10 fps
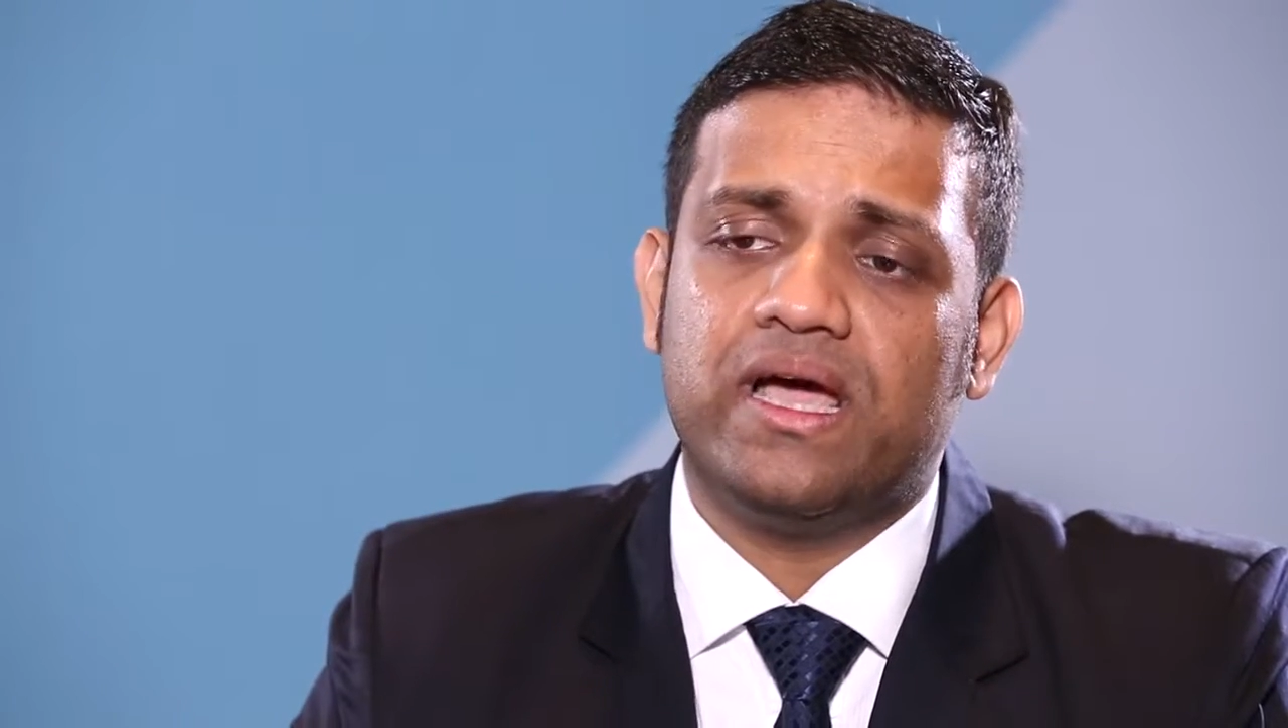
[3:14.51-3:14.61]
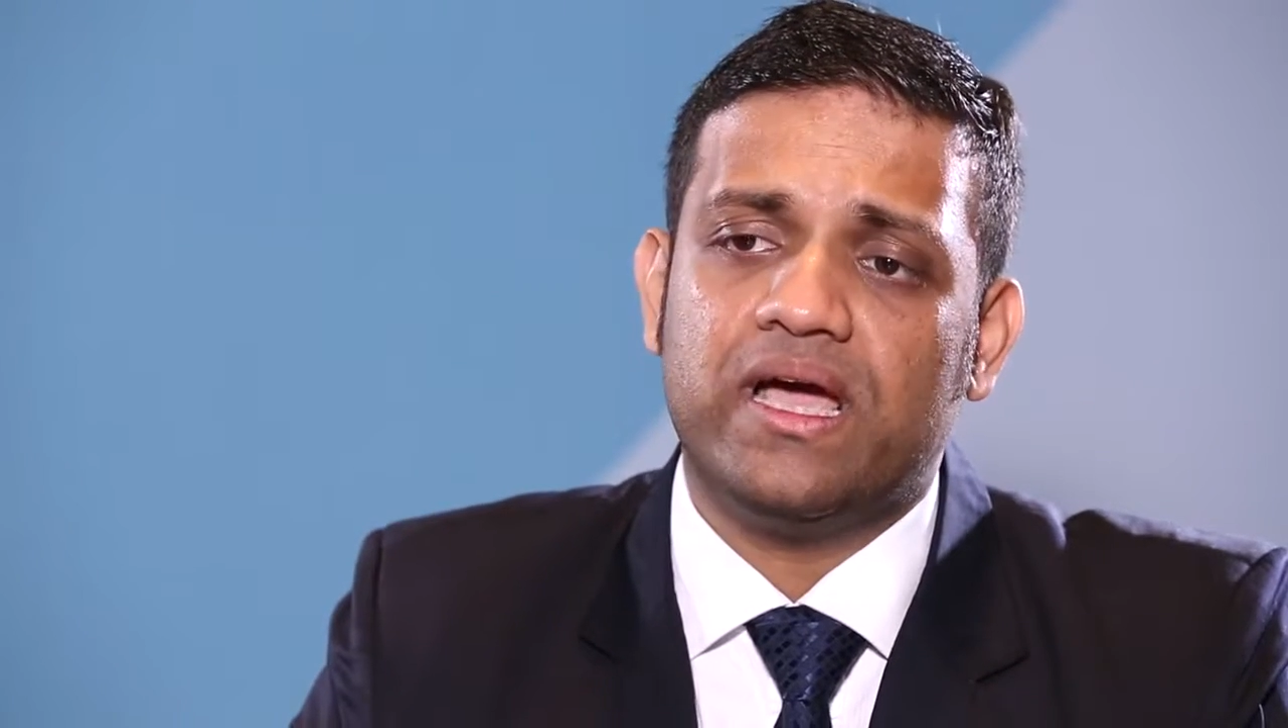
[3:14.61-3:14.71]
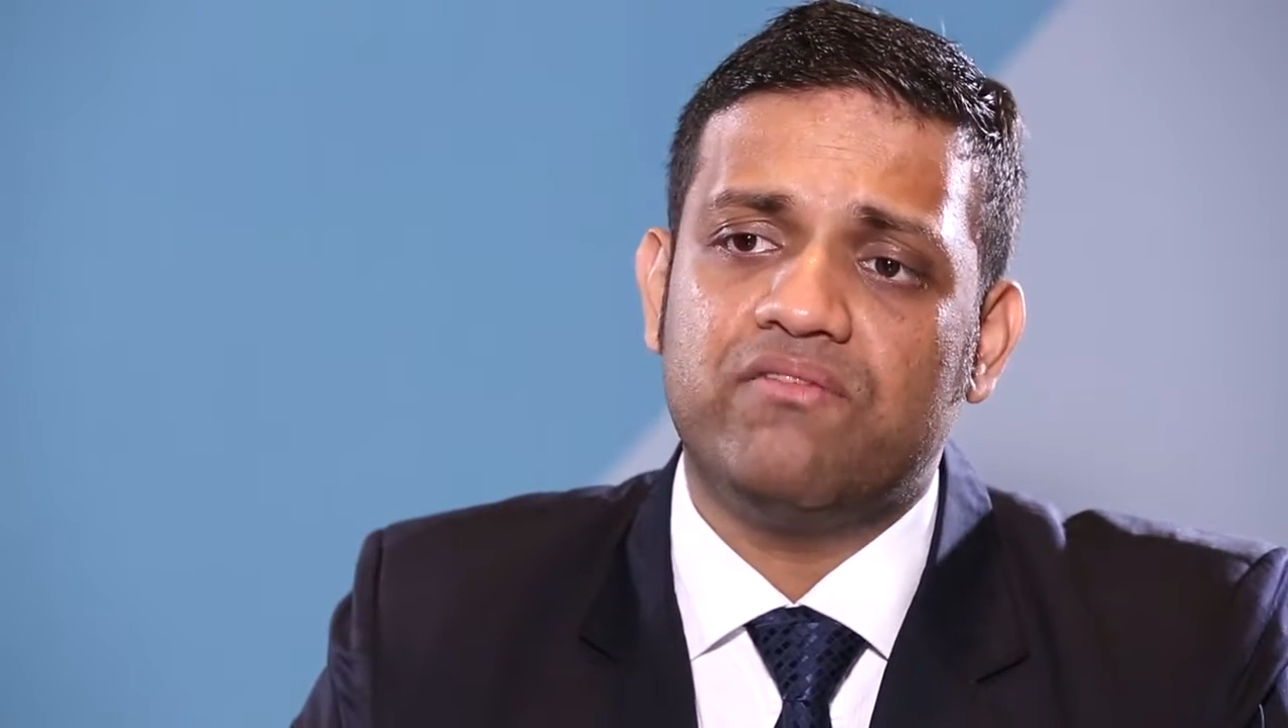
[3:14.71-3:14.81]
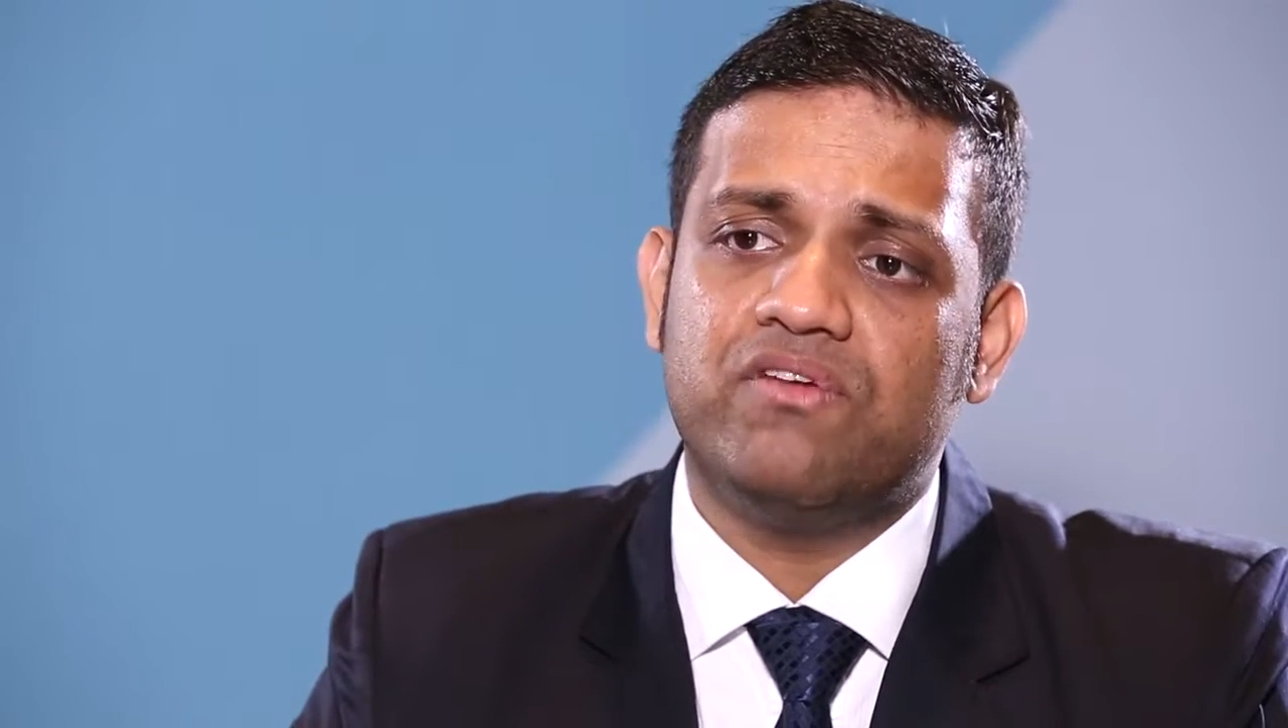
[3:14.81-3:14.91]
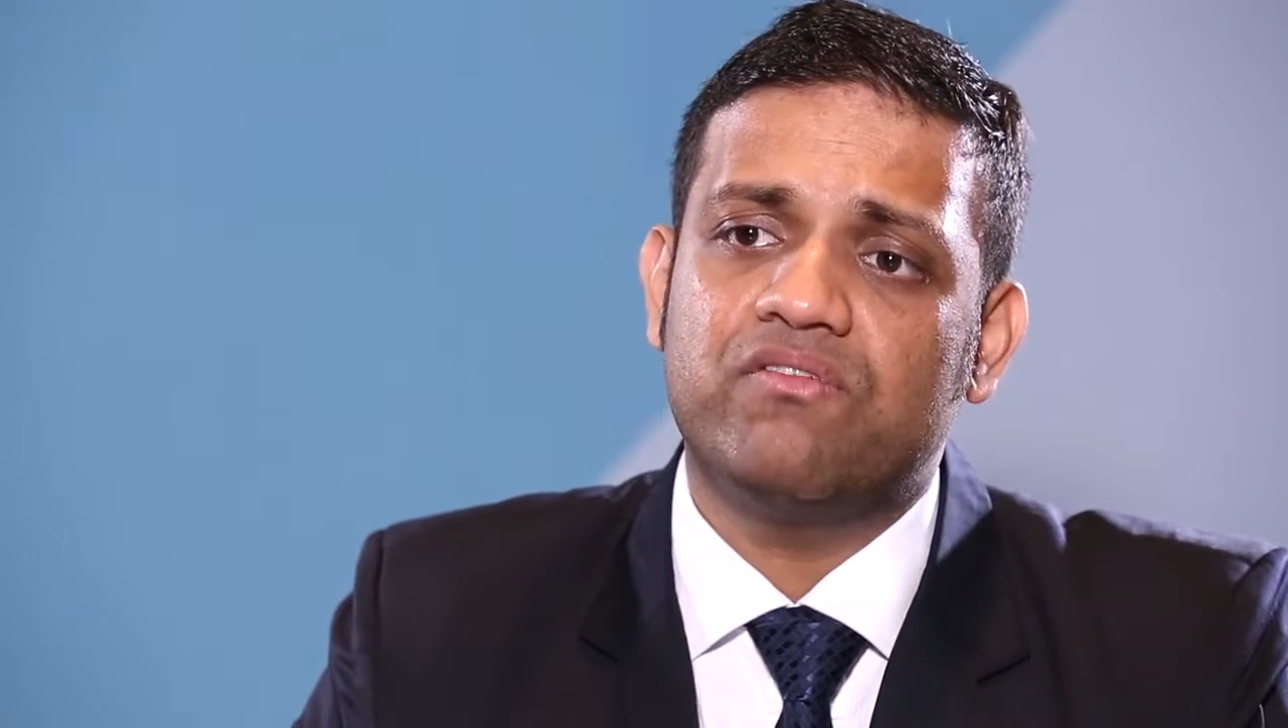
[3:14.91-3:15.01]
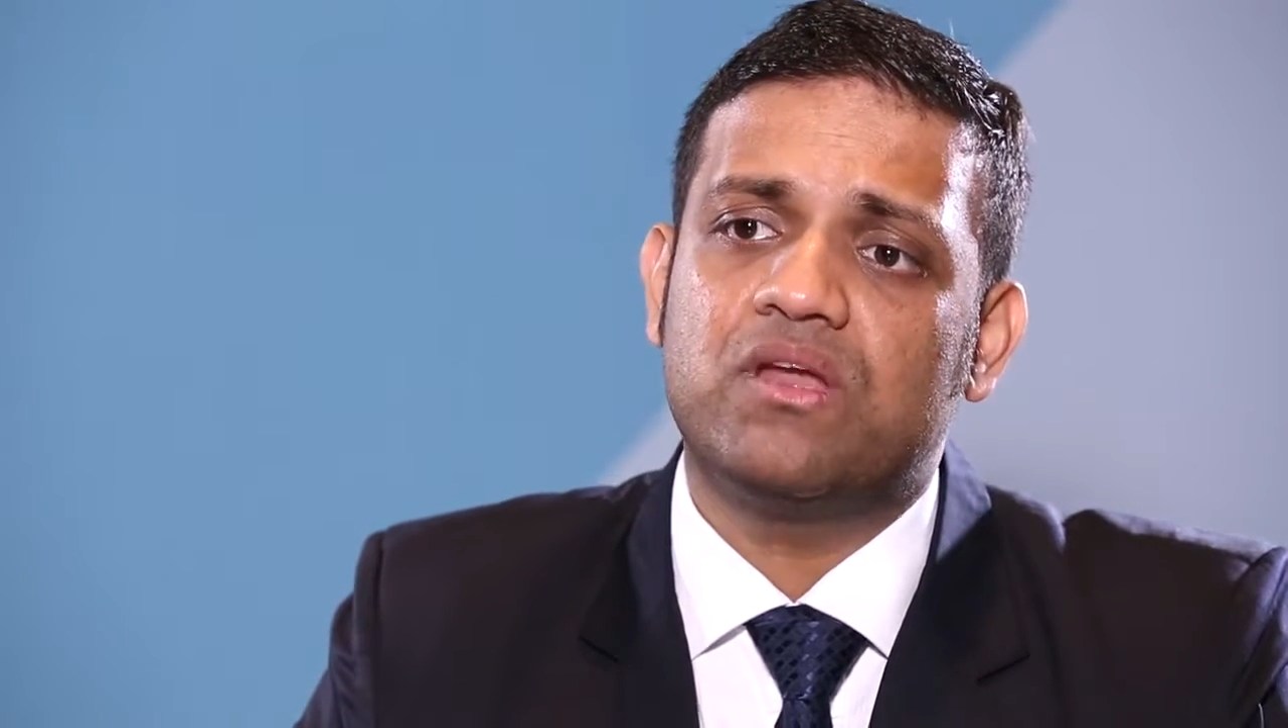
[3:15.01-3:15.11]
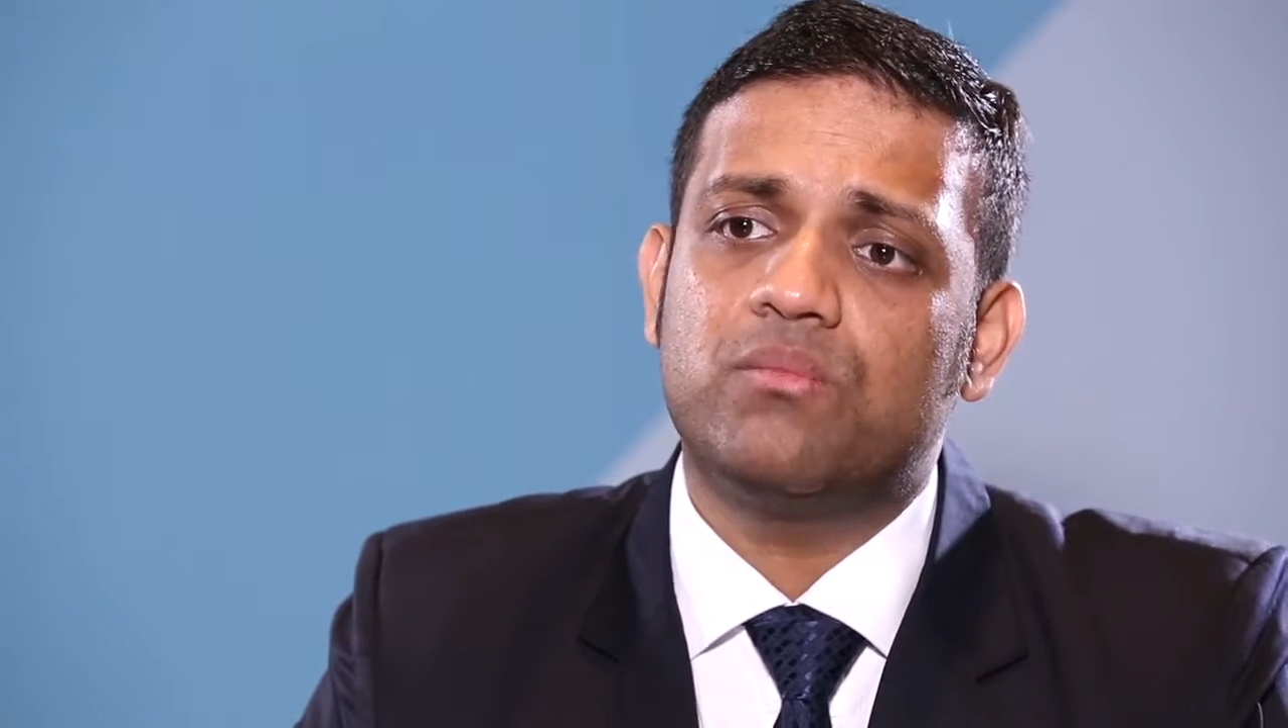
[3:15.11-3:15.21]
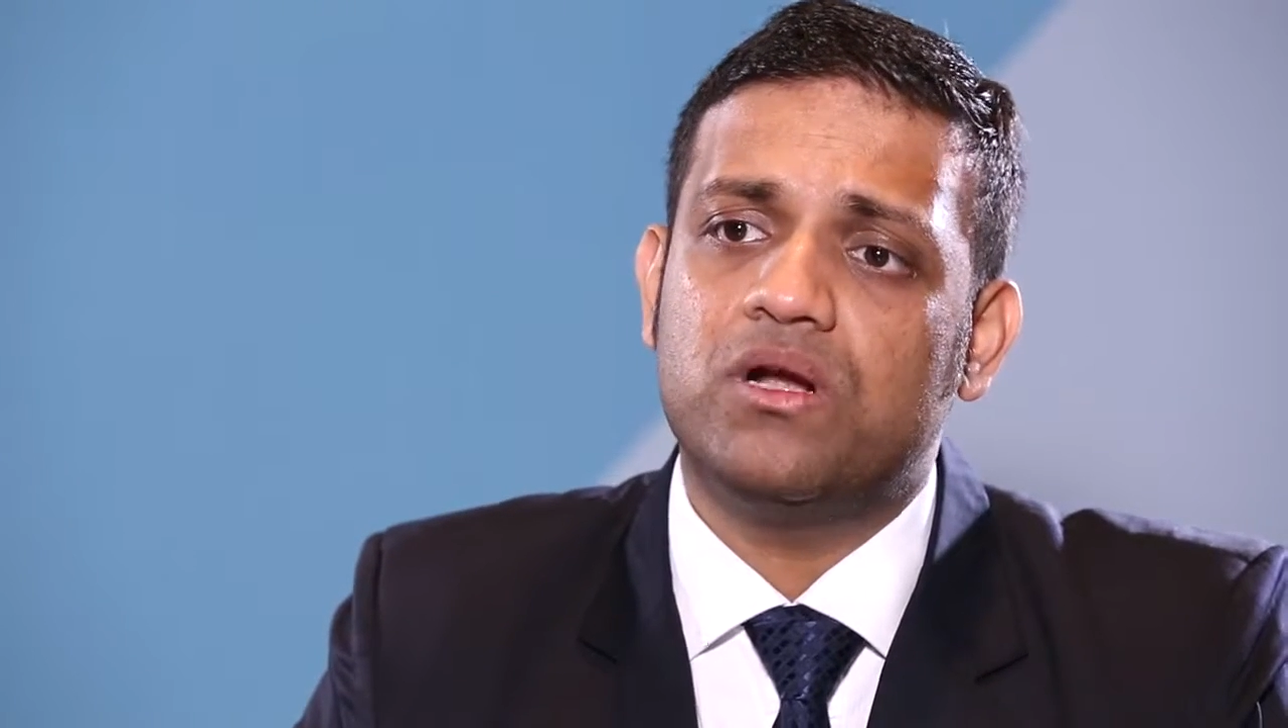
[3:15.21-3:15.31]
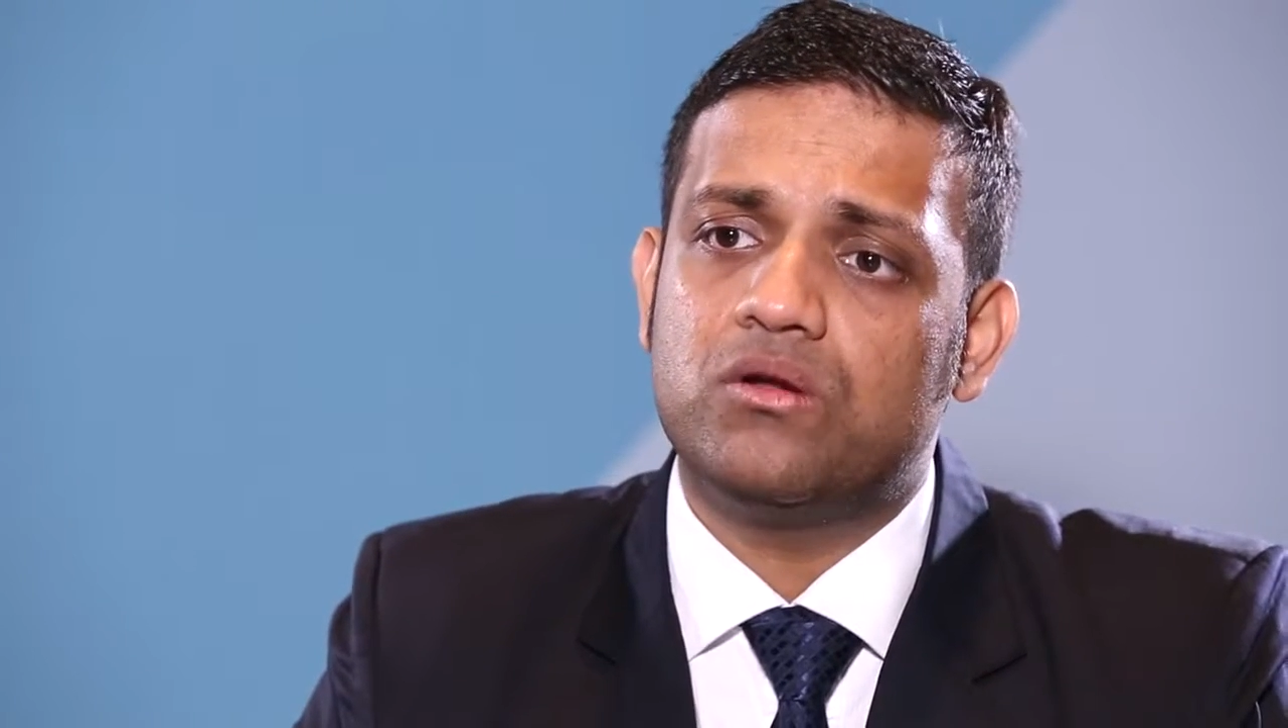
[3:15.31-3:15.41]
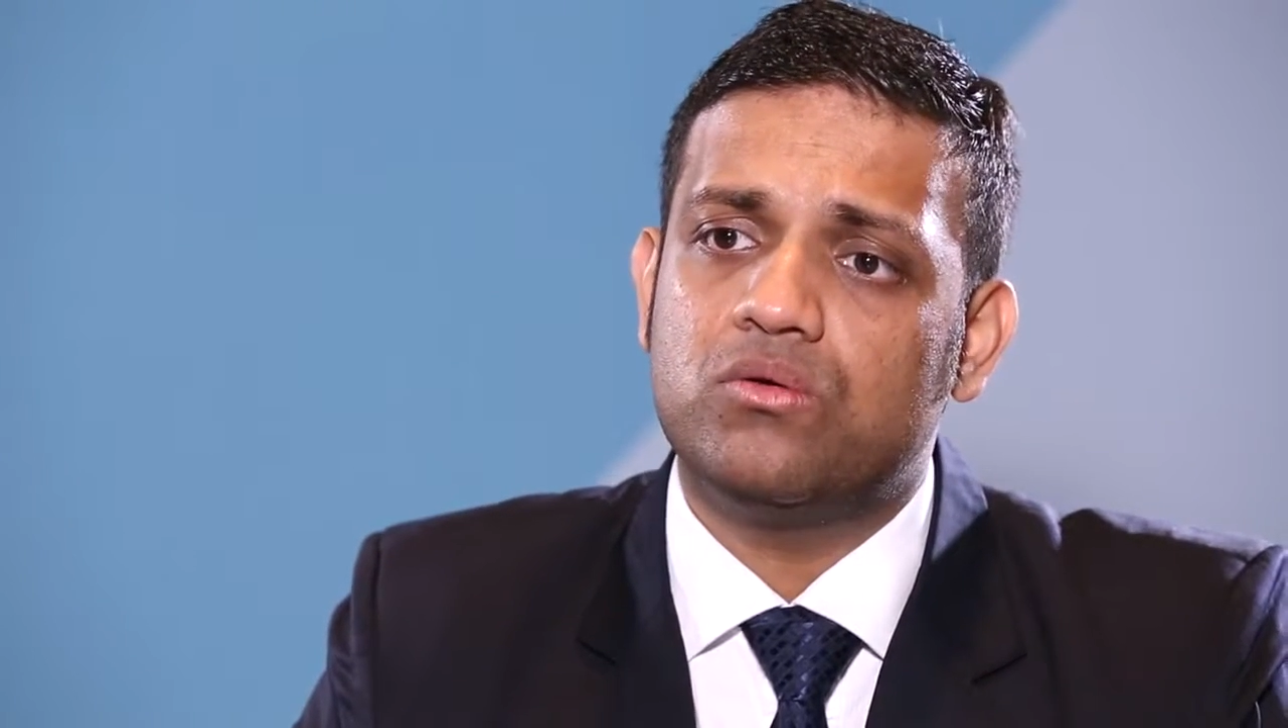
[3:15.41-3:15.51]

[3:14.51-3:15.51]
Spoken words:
and we were able